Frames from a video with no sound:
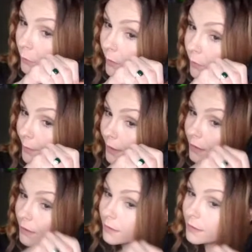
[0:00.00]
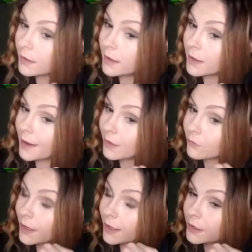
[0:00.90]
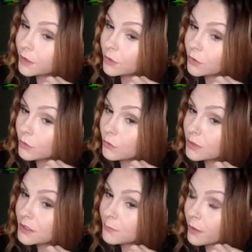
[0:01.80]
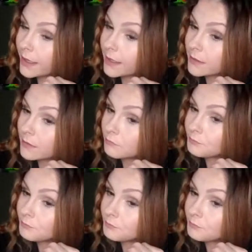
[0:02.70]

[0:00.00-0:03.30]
we will be done and ready to spray it.